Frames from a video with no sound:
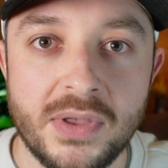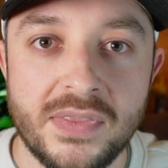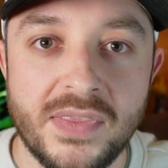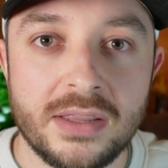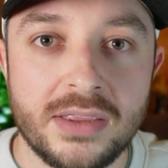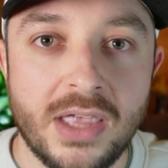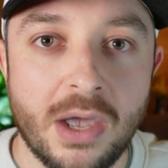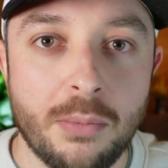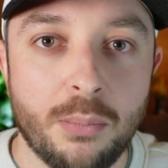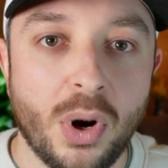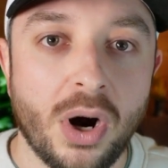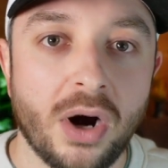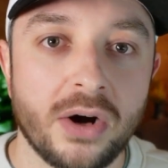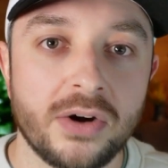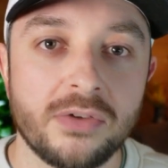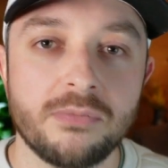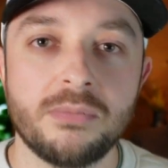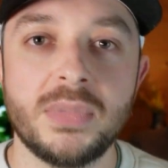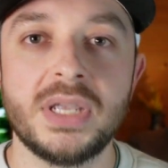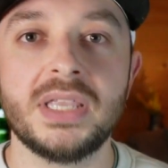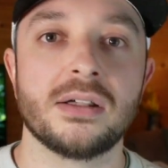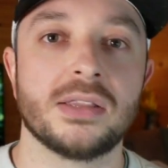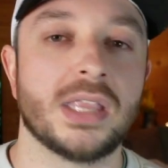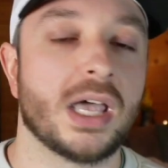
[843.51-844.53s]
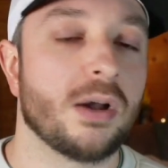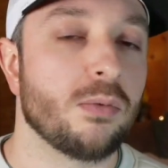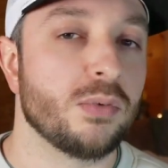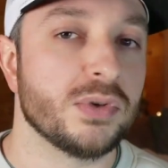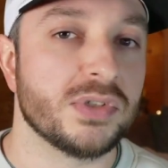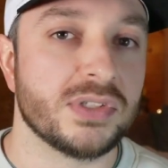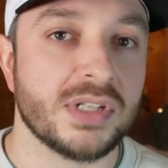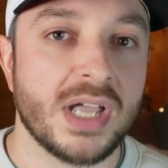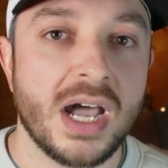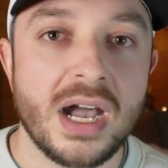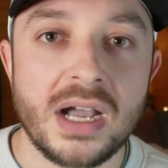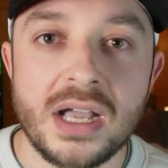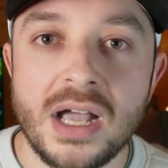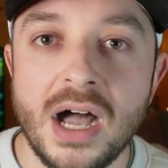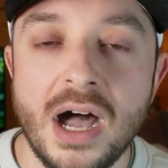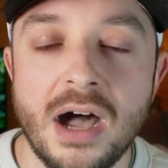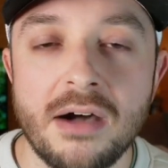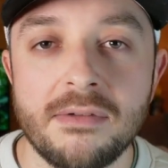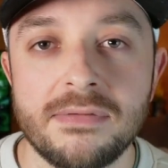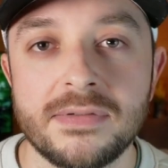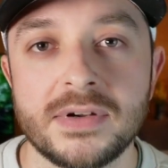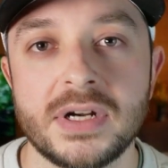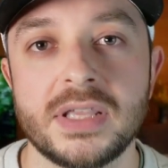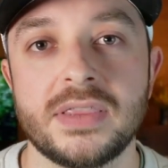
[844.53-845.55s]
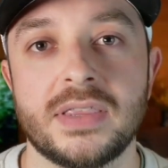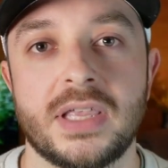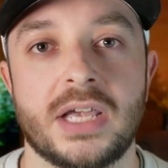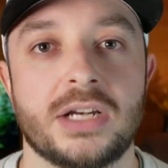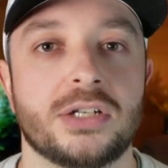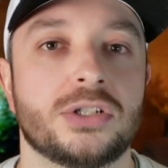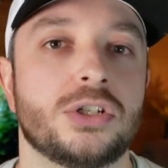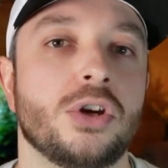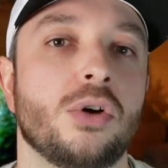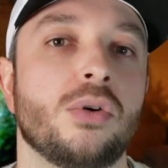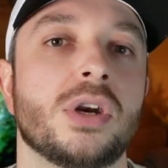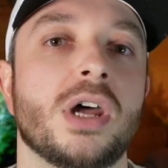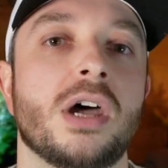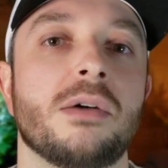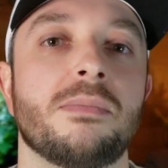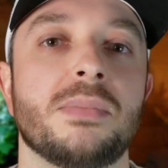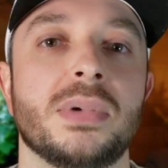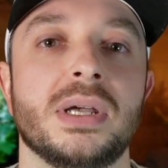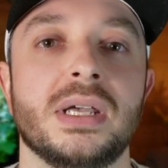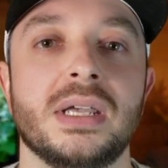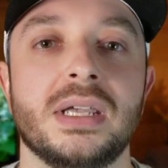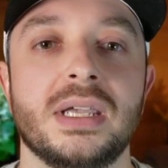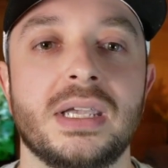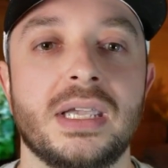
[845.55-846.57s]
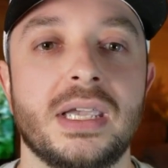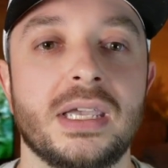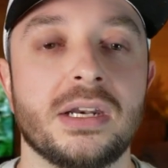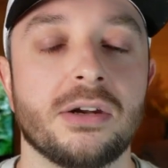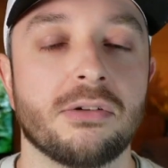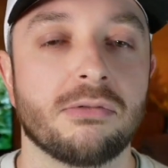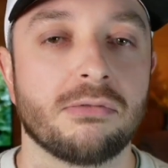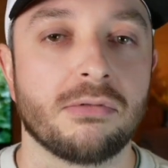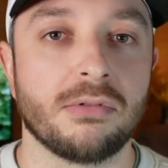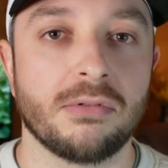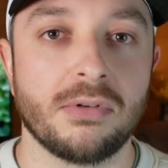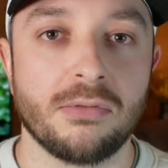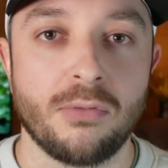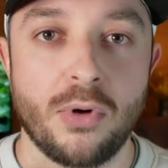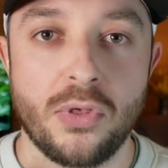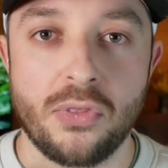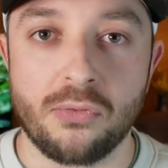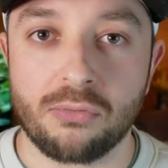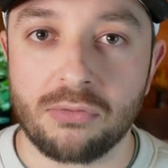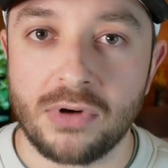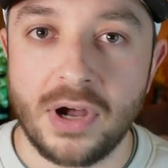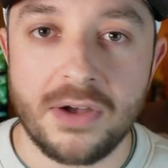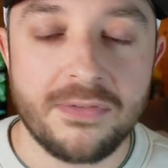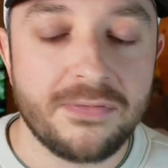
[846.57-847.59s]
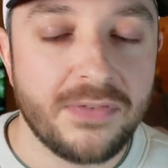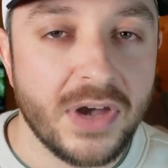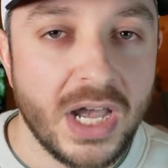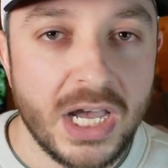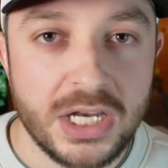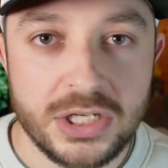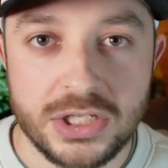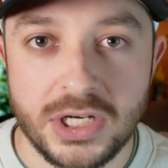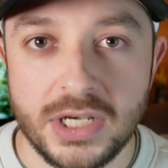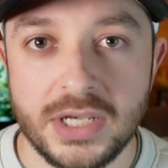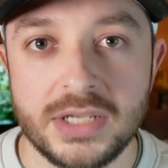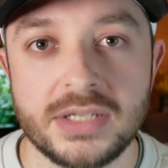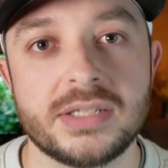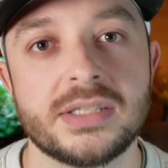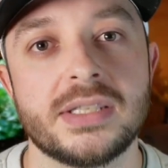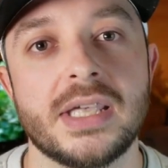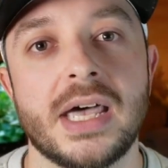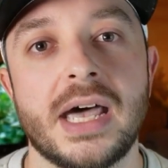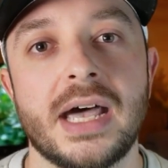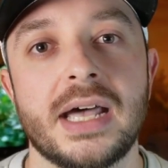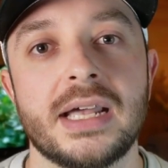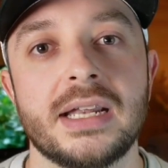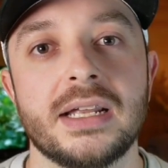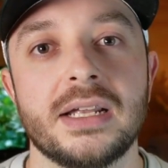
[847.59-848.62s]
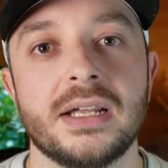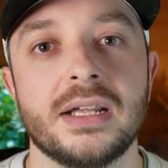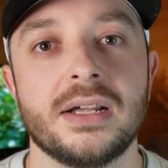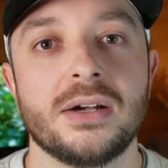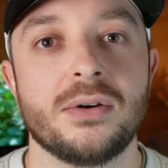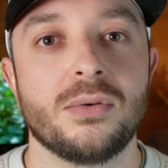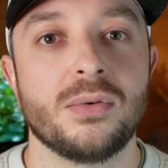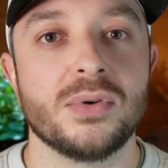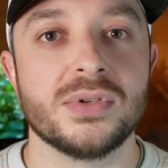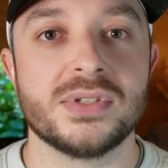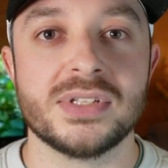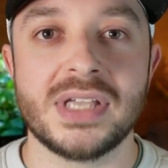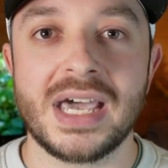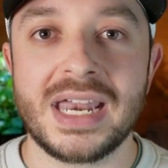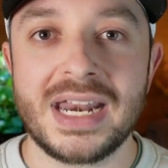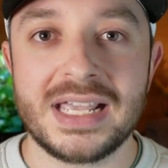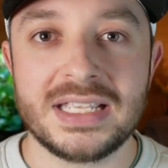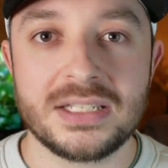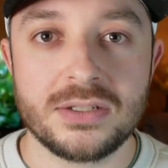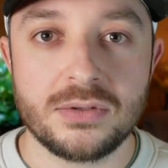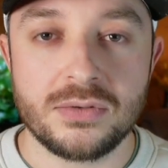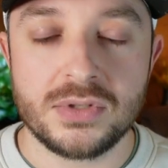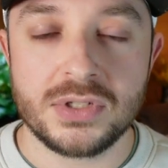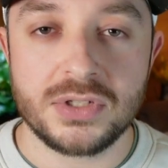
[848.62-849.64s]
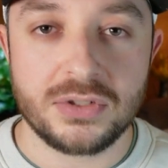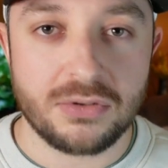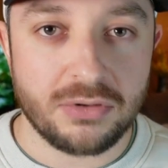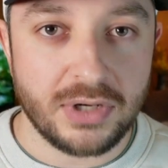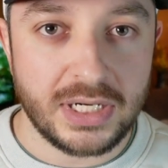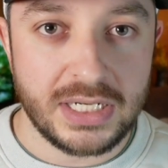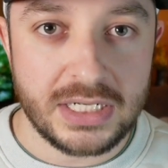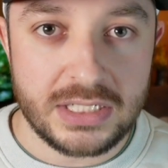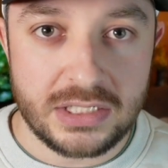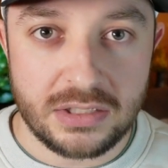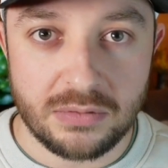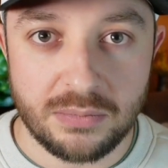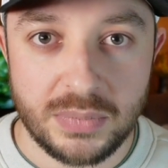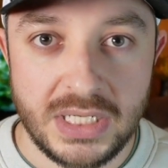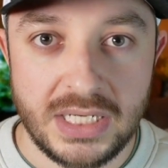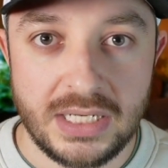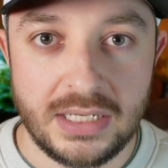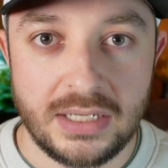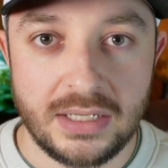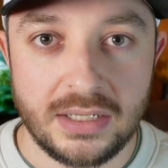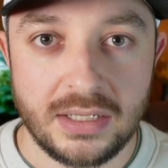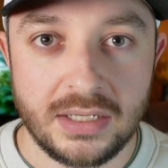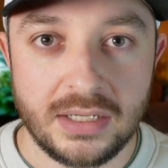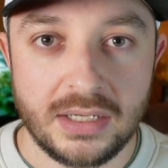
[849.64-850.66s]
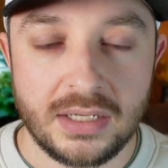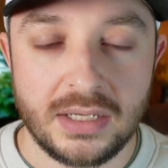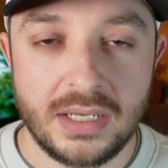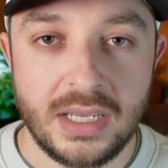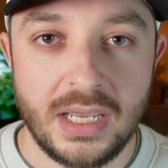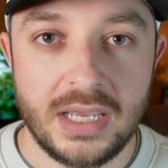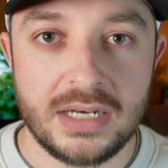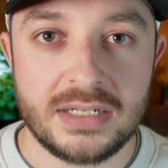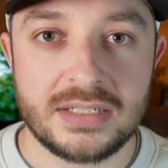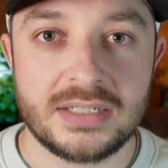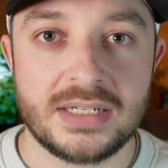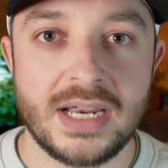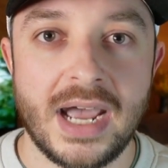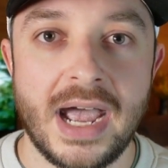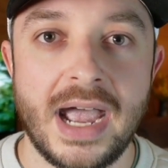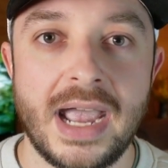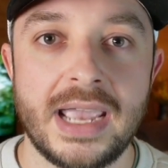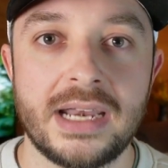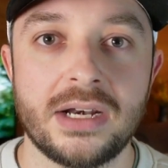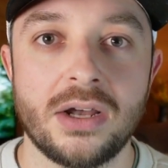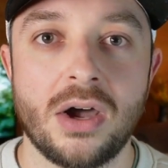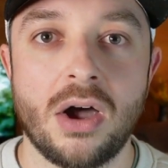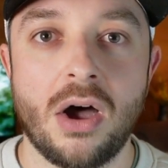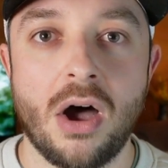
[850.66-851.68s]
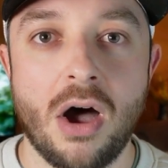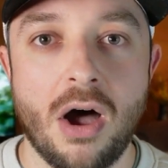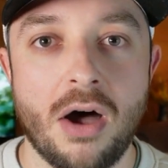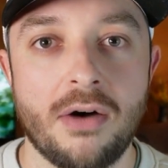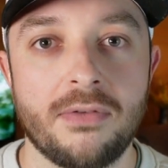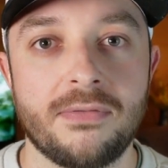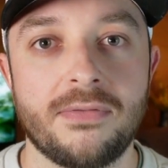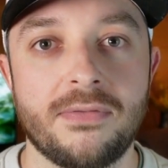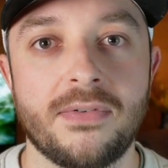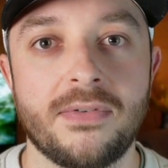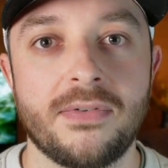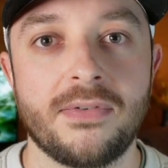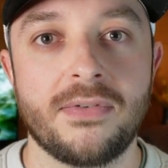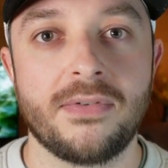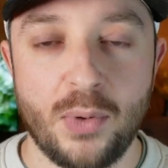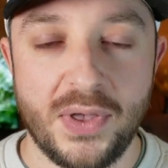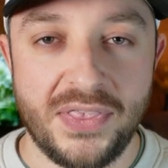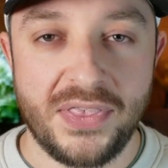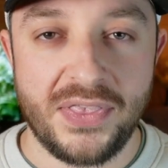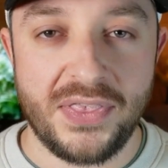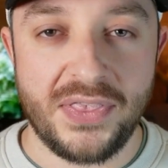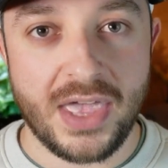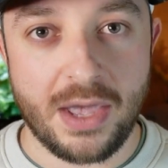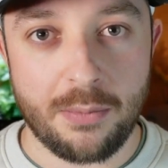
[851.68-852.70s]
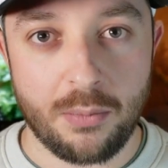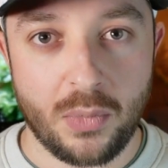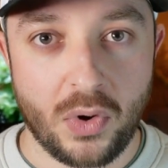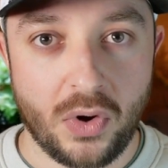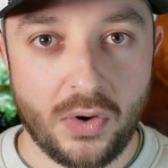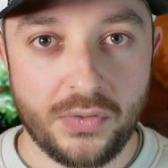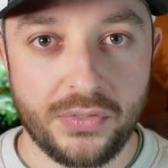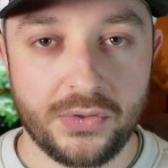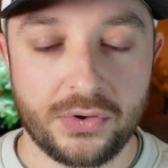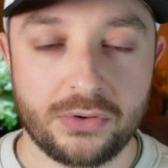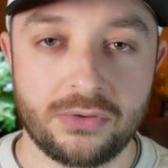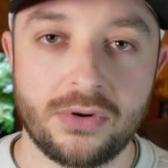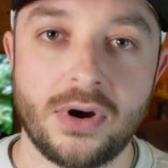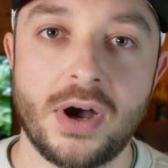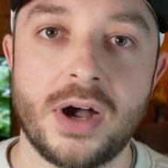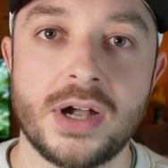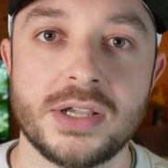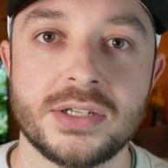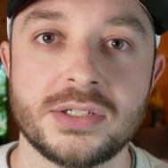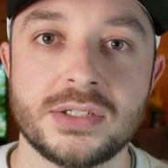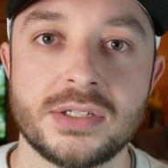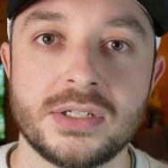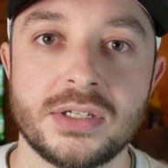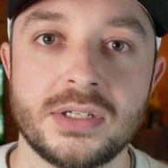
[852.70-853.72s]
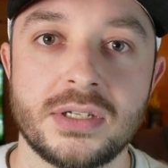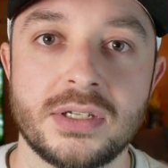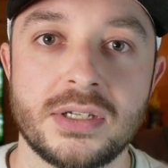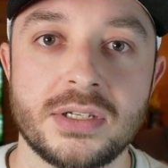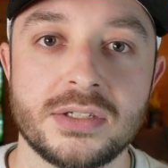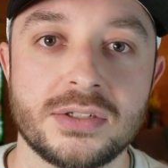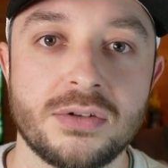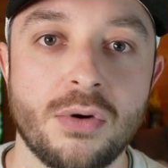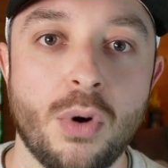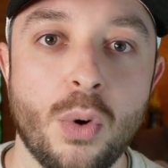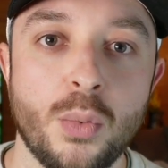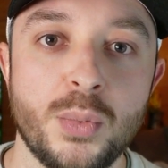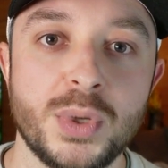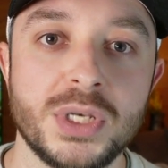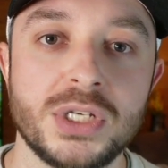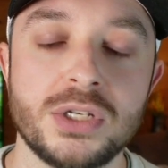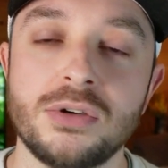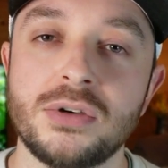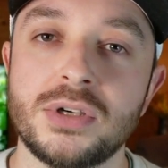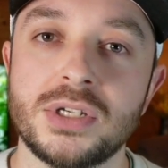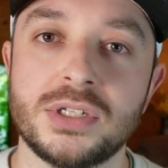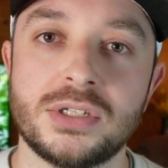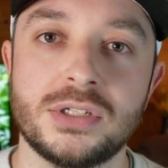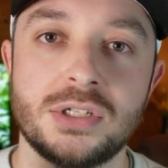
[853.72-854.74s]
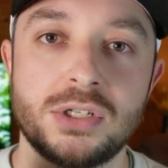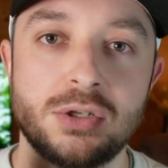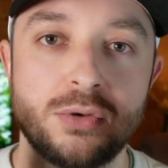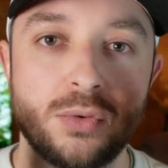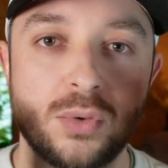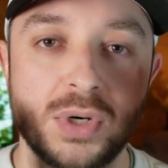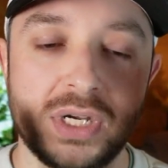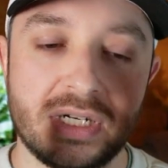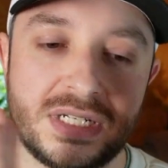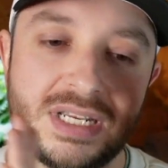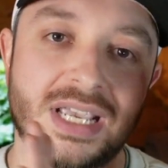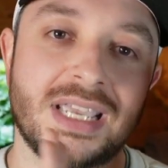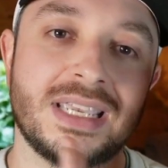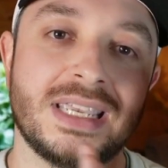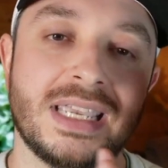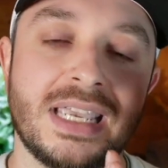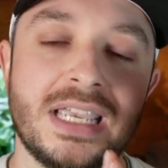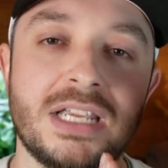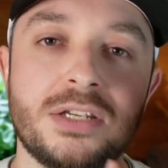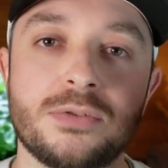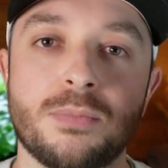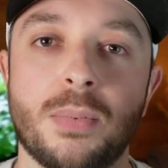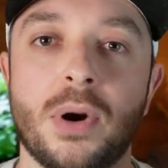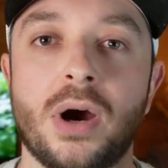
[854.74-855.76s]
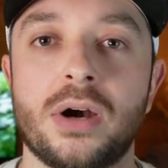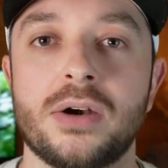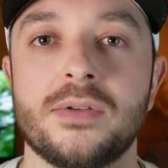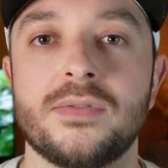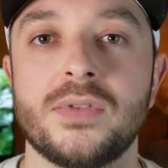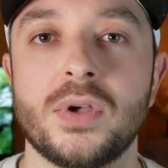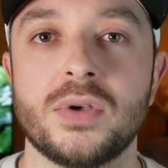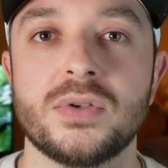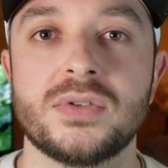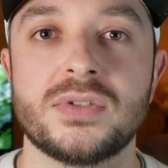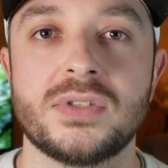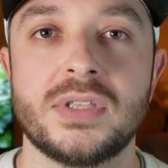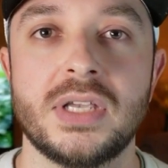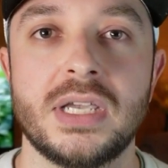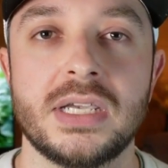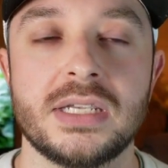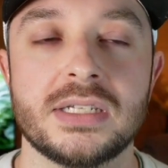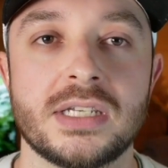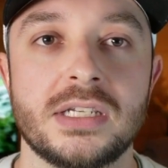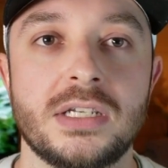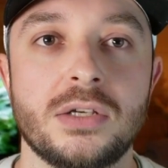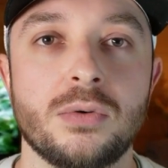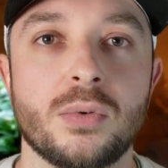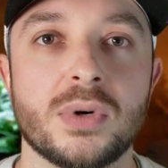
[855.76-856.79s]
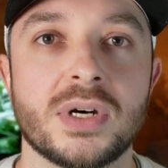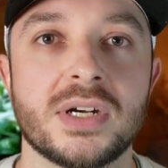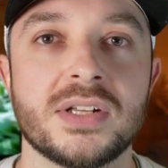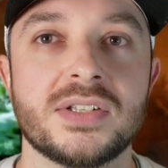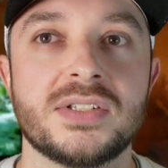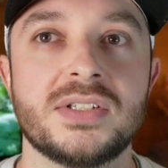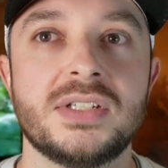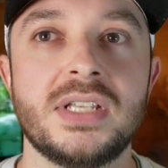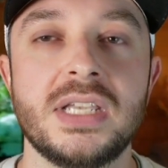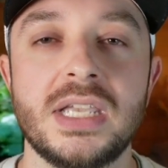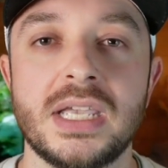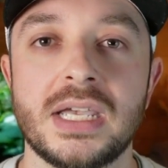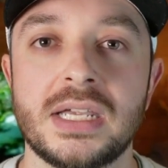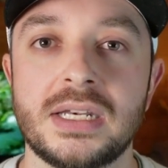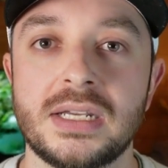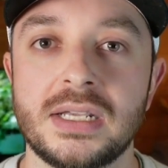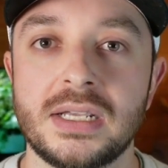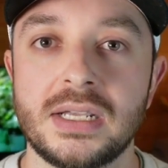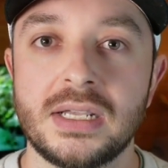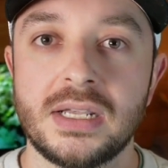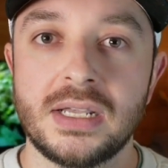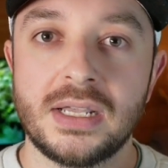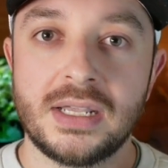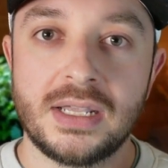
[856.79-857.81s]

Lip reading: And that part of me that was not confident, that showed up with rough edges, that was not as it was created to be, it died off with him on the cross. And so what we do is you want to take each part of those things and you want to see it.